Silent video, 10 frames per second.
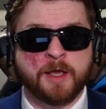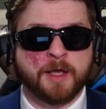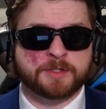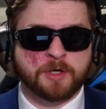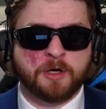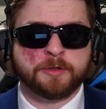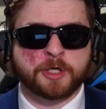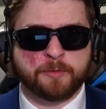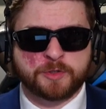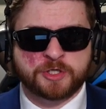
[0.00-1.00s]
It's called
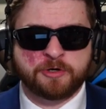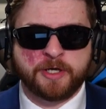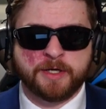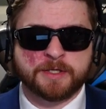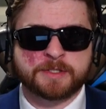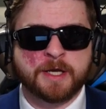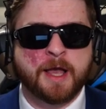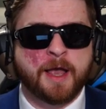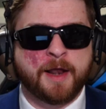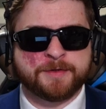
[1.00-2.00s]
arbitrariness,
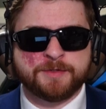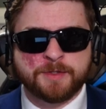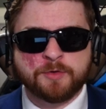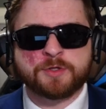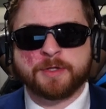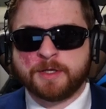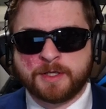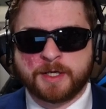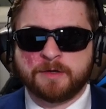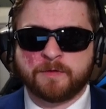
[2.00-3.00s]
and it's usually
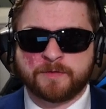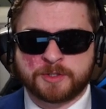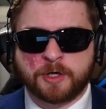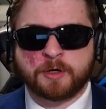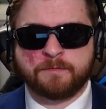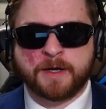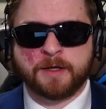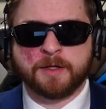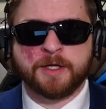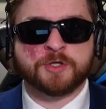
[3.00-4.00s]
indicative of a charter
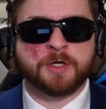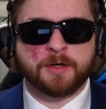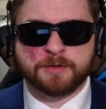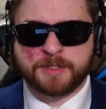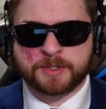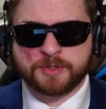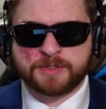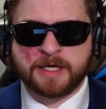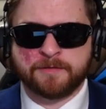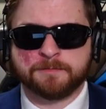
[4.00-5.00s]
violation under Section
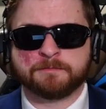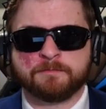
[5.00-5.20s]
7.